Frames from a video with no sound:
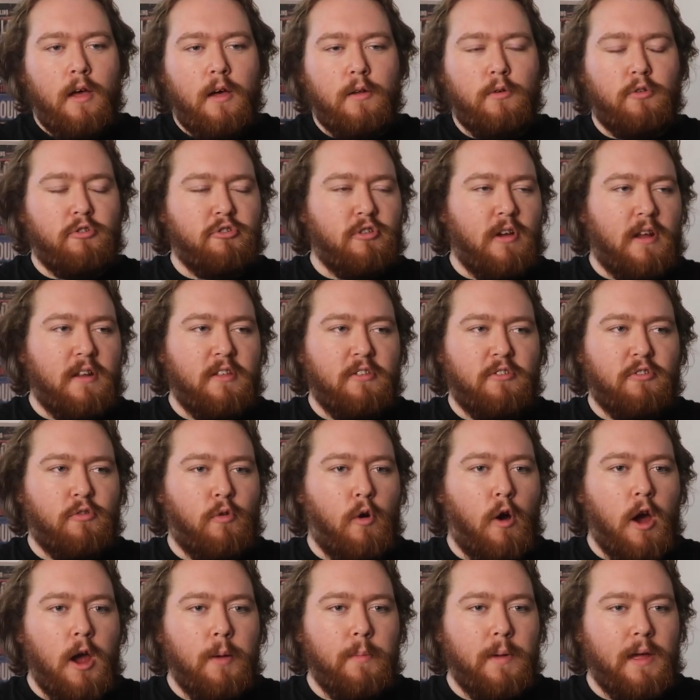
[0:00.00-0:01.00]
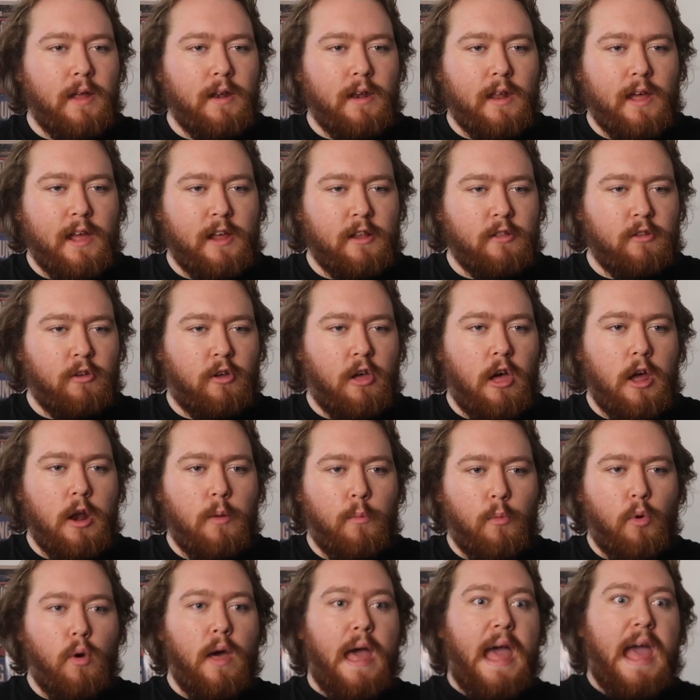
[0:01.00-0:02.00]
I'm not sure how to describe it, like the kind
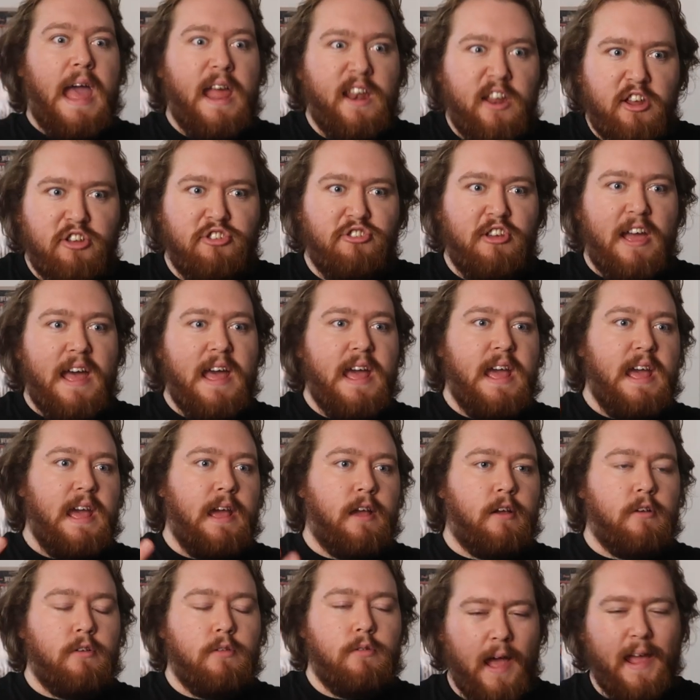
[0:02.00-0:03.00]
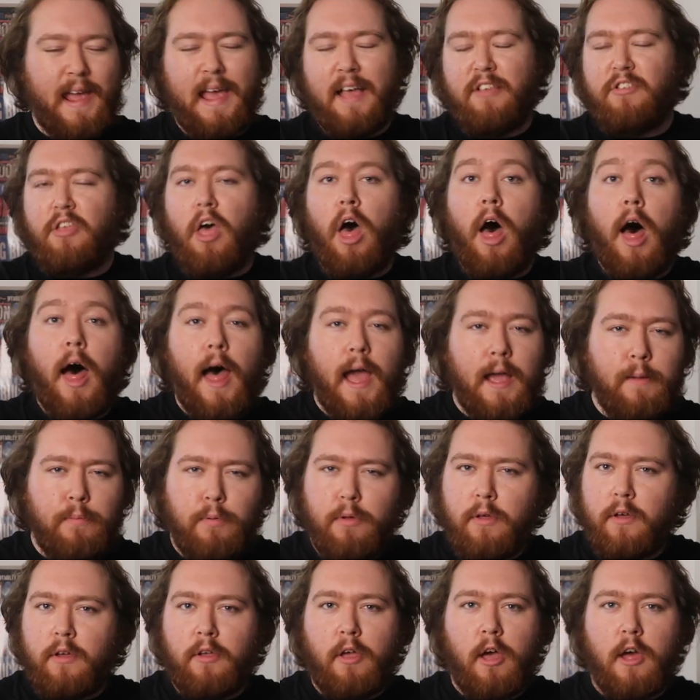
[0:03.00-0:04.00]
of more energetic, I guess
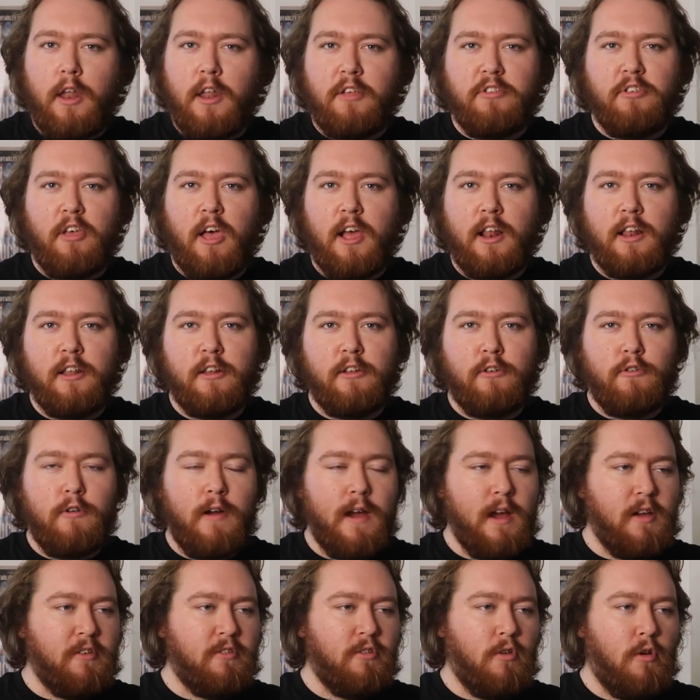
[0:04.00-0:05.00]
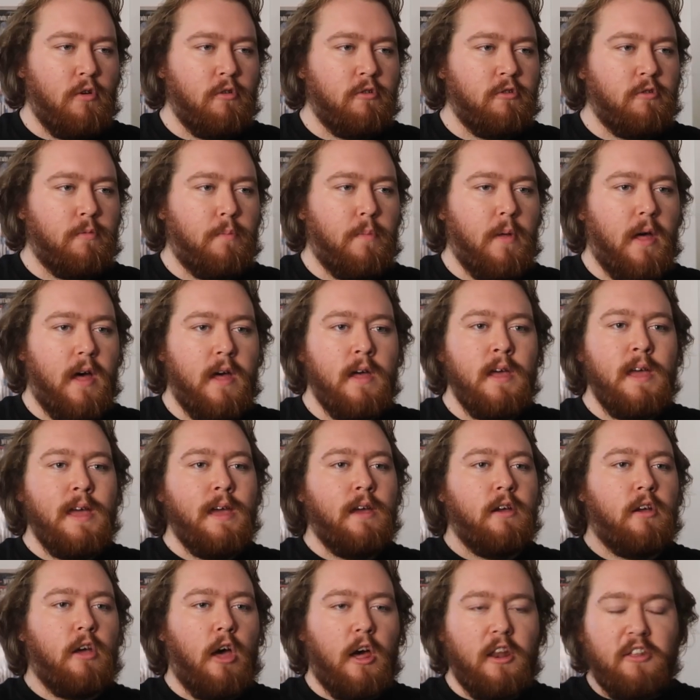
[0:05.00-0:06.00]
hyper kind of Tyler, the Creator songs, but
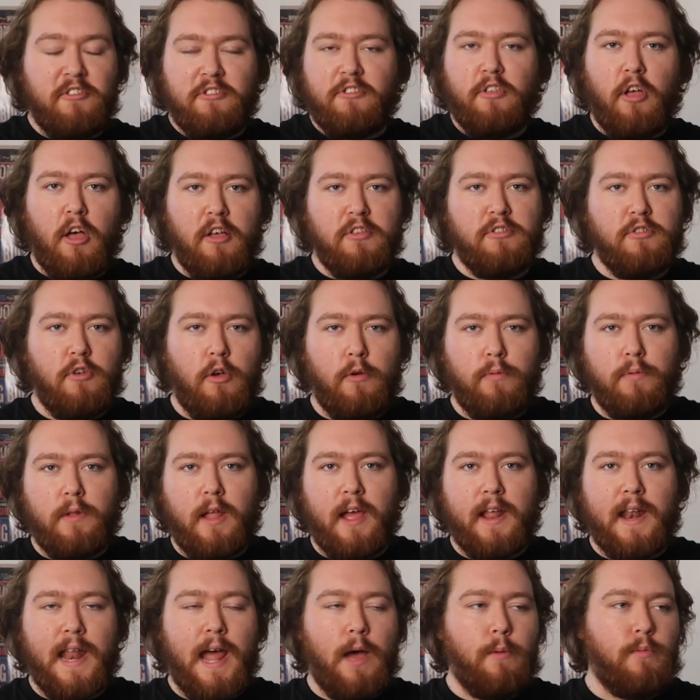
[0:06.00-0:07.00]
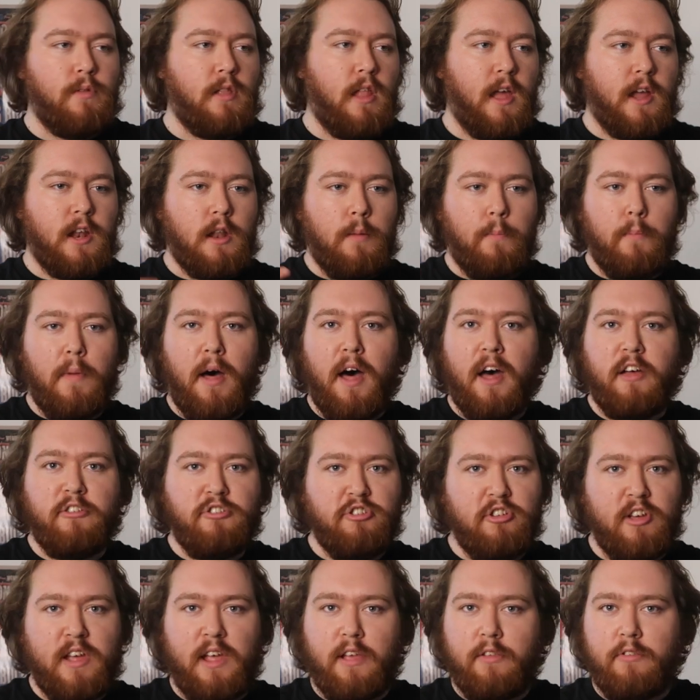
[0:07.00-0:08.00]
kind of starts off like that with like the
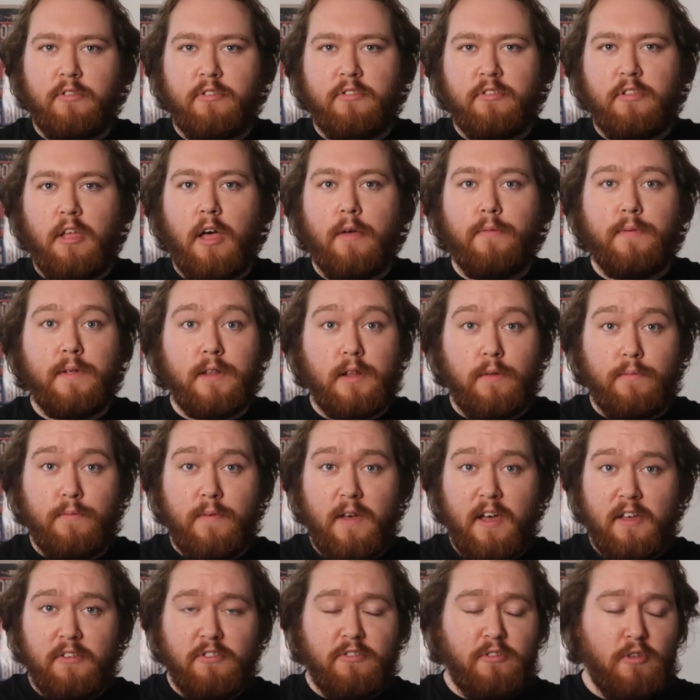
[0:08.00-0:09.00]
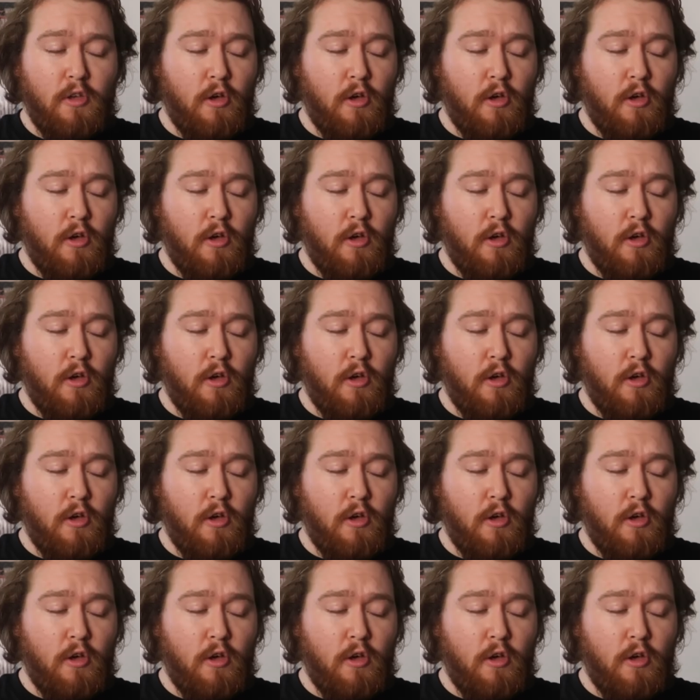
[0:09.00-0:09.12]
marching stuff in the first